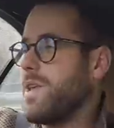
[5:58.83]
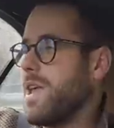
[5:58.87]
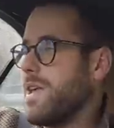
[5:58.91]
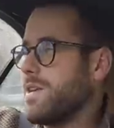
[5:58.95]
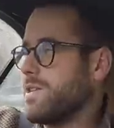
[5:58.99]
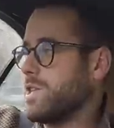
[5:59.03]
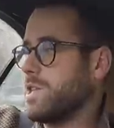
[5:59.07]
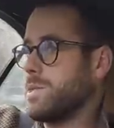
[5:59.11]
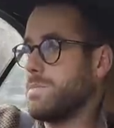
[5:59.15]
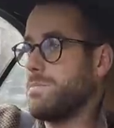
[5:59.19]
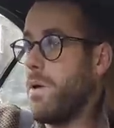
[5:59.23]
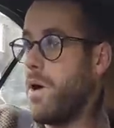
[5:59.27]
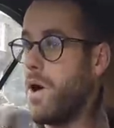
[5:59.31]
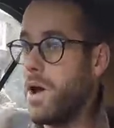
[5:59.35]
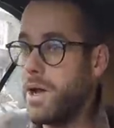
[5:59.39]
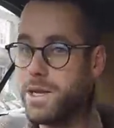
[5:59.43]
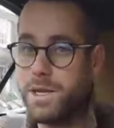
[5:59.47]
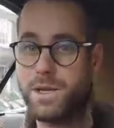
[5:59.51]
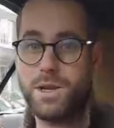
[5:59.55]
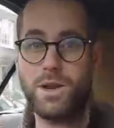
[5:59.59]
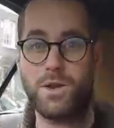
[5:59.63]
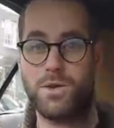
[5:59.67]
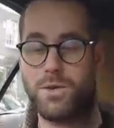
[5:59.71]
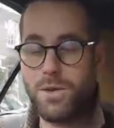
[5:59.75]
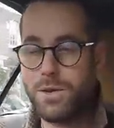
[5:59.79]
It
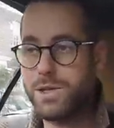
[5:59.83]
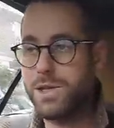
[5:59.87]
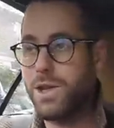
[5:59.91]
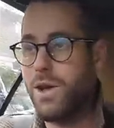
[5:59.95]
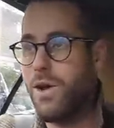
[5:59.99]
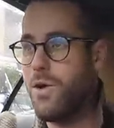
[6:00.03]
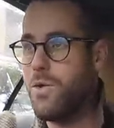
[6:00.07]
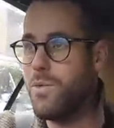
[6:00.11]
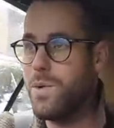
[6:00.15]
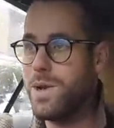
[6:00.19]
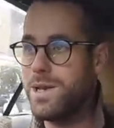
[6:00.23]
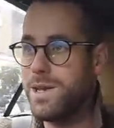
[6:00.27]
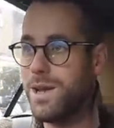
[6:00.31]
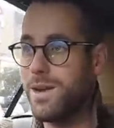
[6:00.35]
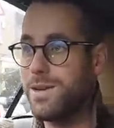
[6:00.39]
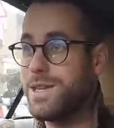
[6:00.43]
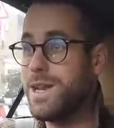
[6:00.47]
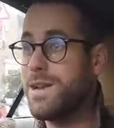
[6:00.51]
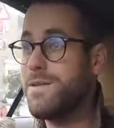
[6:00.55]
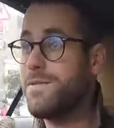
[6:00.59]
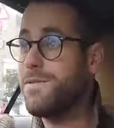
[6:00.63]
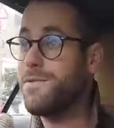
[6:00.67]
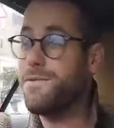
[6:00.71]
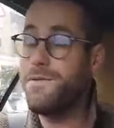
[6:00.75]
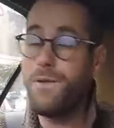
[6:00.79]
spidered across the whole window. It
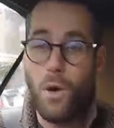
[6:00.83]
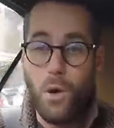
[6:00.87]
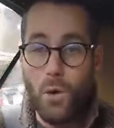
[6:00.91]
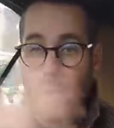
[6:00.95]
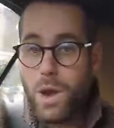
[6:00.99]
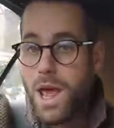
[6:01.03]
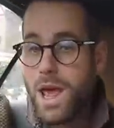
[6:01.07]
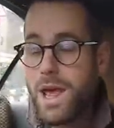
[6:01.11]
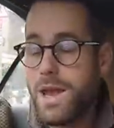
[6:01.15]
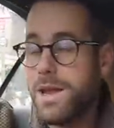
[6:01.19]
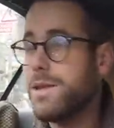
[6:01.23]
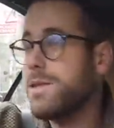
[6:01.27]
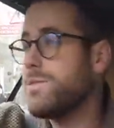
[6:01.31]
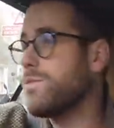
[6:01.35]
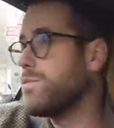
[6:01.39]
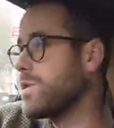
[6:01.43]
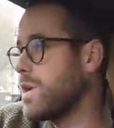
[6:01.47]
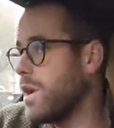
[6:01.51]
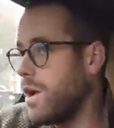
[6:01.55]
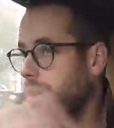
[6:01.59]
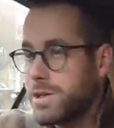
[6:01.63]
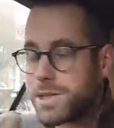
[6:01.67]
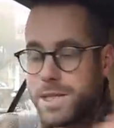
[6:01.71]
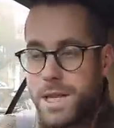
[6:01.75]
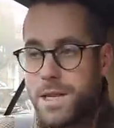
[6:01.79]
didn't fall in,
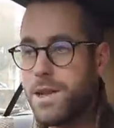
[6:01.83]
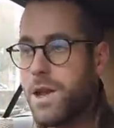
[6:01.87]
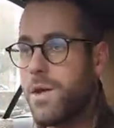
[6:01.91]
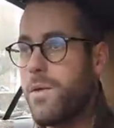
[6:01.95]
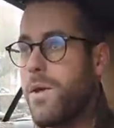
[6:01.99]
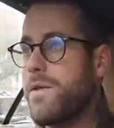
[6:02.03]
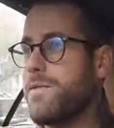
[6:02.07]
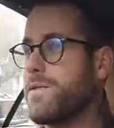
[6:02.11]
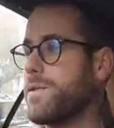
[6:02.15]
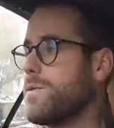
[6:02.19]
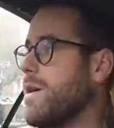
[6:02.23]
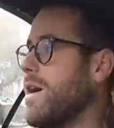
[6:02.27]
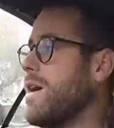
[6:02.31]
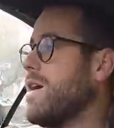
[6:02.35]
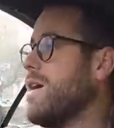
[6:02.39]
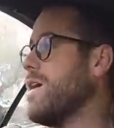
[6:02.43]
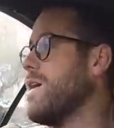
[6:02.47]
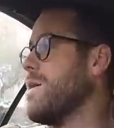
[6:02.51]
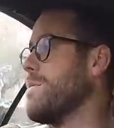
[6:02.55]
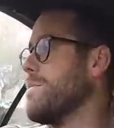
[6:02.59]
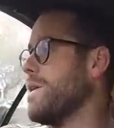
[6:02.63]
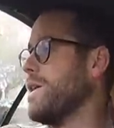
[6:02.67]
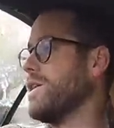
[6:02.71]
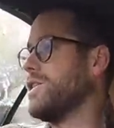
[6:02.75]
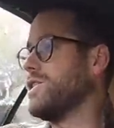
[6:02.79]
glass didn't go everywhere,
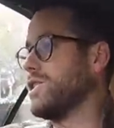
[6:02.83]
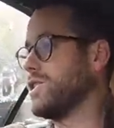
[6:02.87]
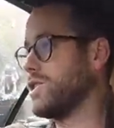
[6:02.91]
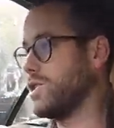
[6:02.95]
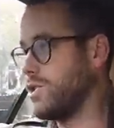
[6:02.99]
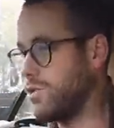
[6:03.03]
but it just